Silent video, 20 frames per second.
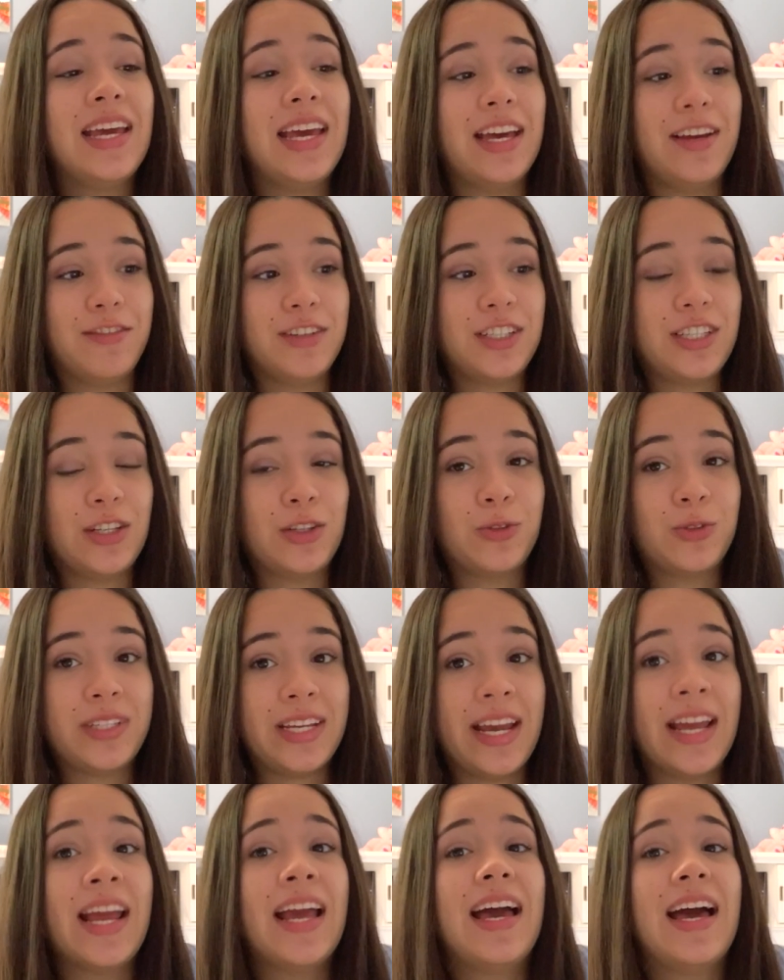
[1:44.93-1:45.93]
Every single
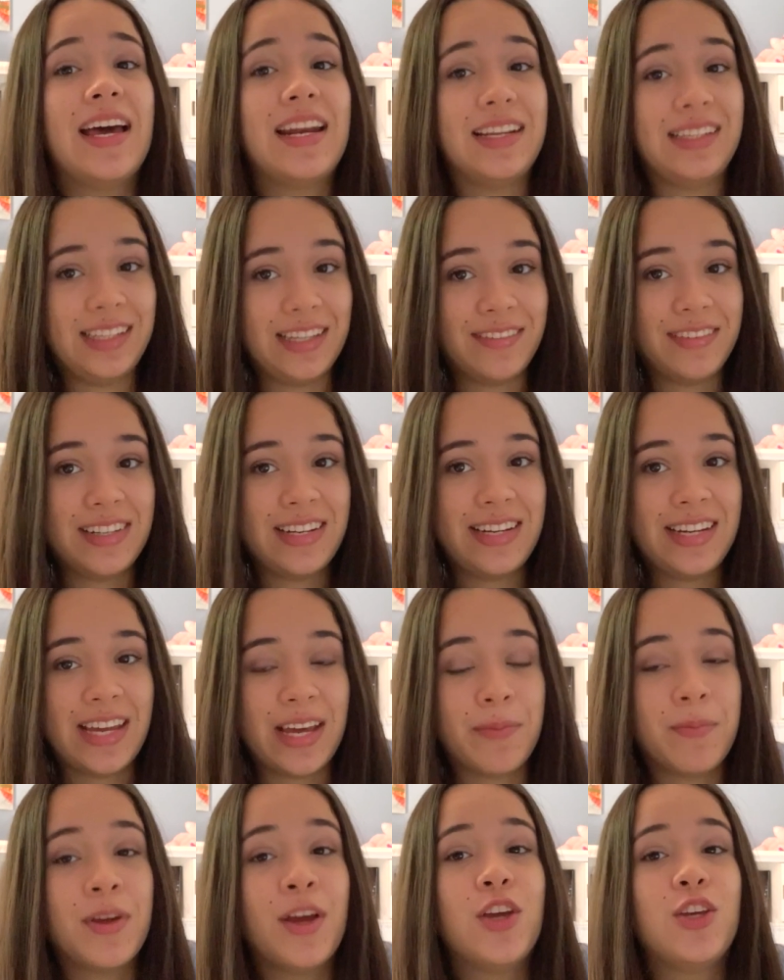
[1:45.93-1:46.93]
day at 11
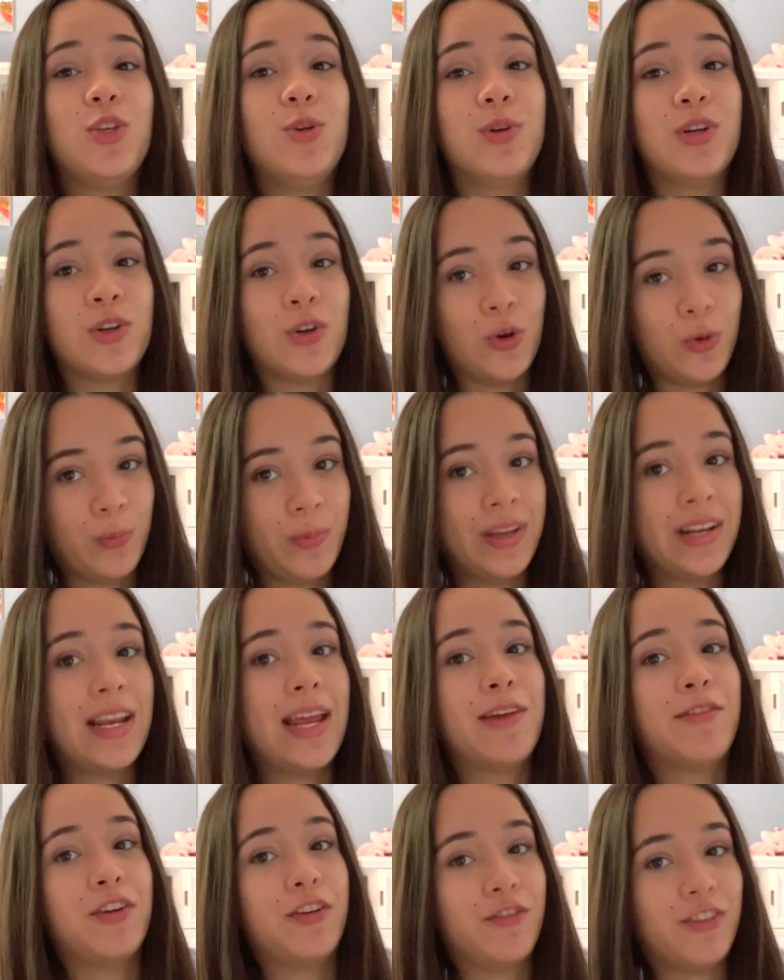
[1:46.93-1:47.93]
a.m. you can open
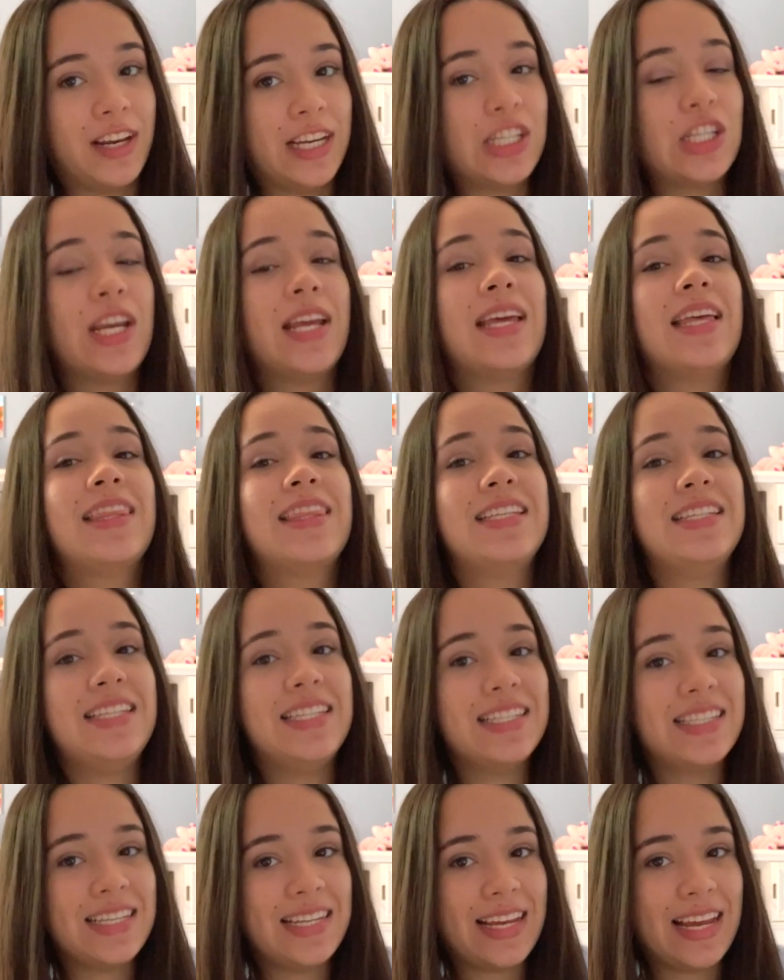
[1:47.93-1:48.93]
and refresh the
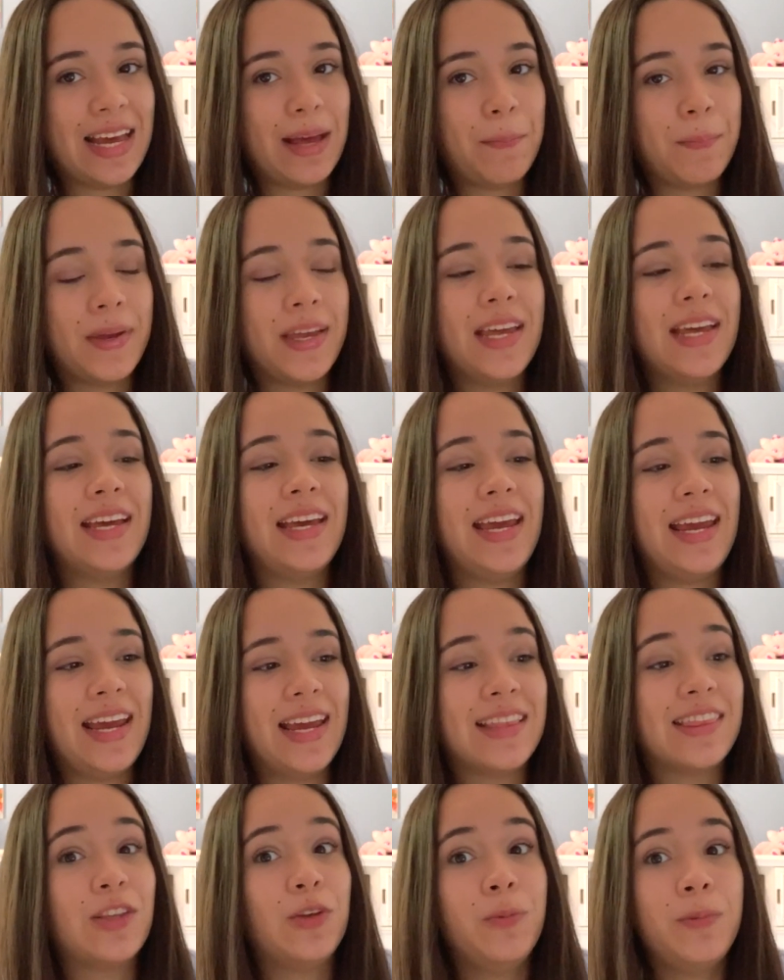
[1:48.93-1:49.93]
Disney app
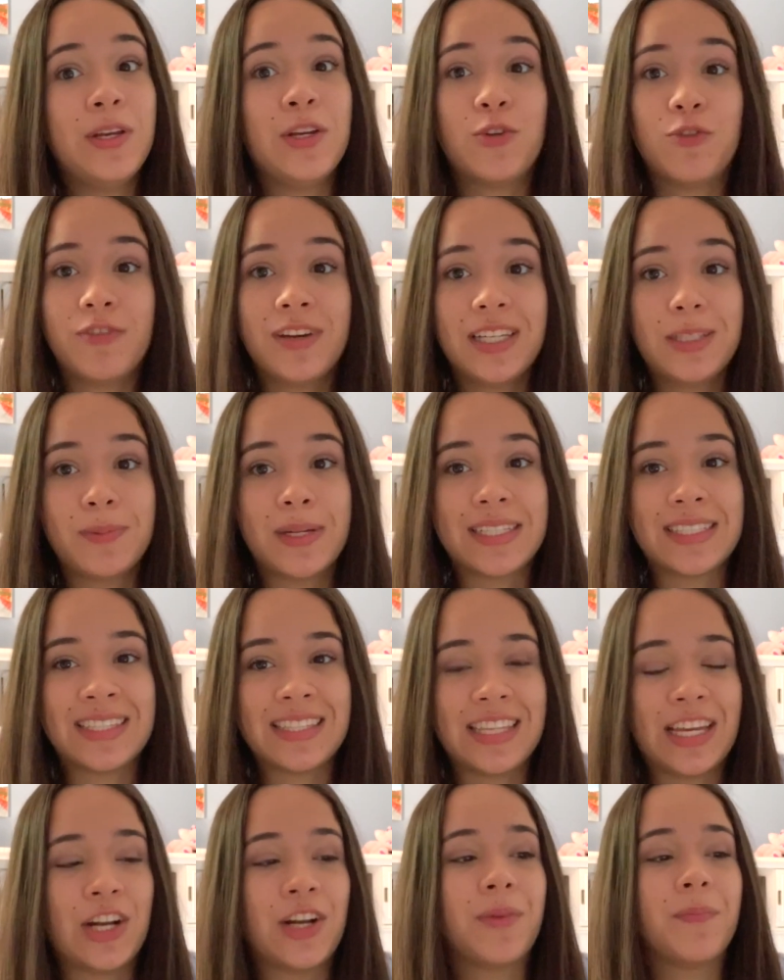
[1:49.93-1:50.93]
and there'll be new fast passes
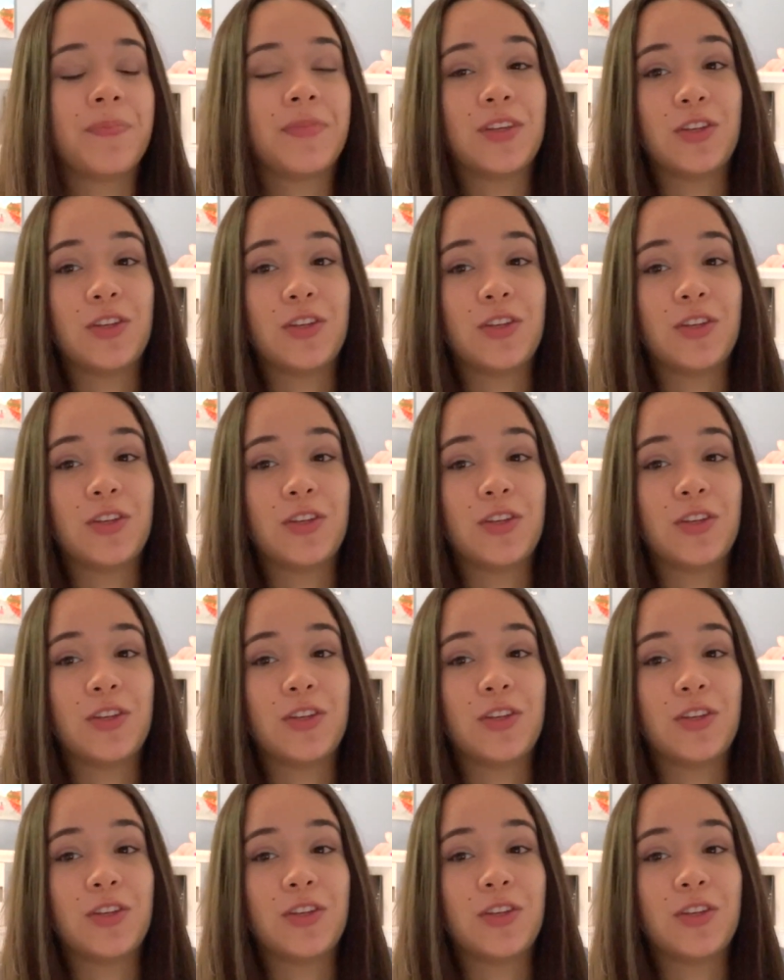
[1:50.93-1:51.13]
there.